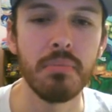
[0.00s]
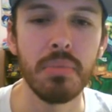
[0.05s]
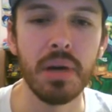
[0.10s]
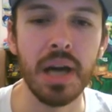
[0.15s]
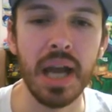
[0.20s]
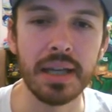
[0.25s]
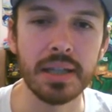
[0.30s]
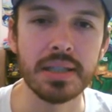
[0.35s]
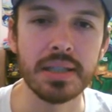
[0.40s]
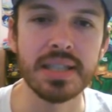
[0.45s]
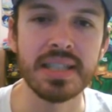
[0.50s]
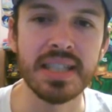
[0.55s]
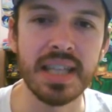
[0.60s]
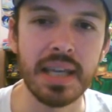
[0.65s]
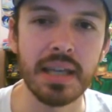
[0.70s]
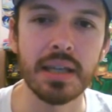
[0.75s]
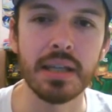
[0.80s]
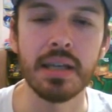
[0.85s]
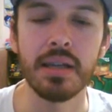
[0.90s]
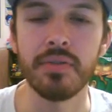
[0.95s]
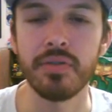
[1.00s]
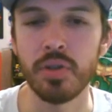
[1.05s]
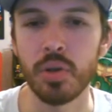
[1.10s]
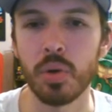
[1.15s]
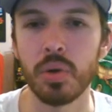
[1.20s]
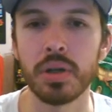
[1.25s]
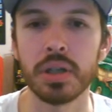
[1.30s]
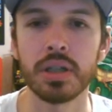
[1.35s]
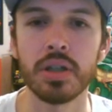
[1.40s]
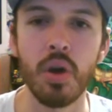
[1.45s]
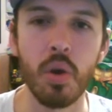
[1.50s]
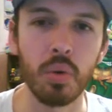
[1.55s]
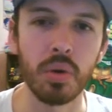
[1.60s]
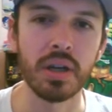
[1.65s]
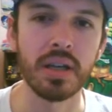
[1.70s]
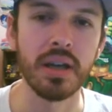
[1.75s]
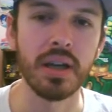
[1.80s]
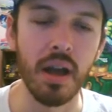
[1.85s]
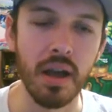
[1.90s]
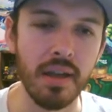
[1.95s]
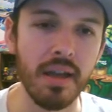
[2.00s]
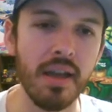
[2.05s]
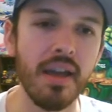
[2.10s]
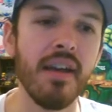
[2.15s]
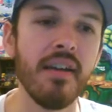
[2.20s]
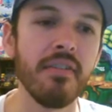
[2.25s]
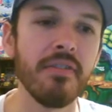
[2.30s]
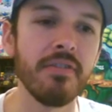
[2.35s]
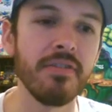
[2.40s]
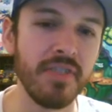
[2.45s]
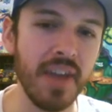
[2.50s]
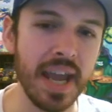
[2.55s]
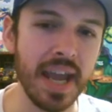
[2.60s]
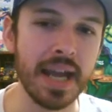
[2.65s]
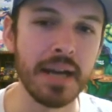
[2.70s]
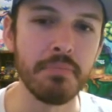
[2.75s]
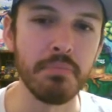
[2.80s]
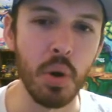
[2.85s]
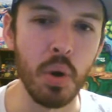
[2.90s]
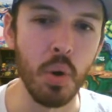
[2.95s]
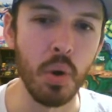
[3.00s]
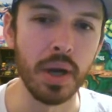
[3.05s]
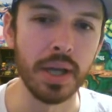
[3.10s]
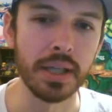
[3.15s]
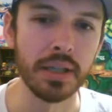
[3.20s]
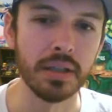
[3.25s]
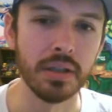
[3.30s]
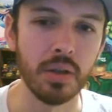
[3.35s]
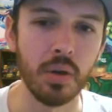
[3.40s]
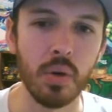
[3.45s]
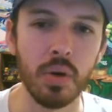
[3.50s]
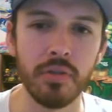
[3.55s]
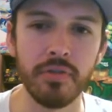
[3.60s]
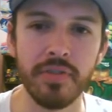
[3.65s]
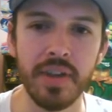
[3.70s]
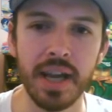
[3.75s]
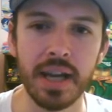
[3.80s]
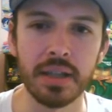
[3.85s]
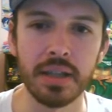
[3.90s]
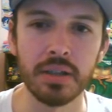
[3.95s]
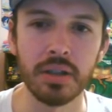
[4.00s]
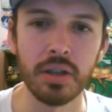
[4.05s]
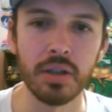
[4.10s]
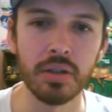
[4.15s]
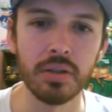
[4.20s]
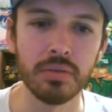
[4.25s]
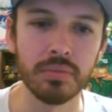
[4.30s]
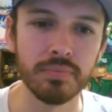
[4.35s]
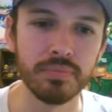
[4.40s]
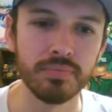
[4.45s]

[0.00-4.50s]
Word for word: But I could see it if you're a coconut fanboy or fangirl.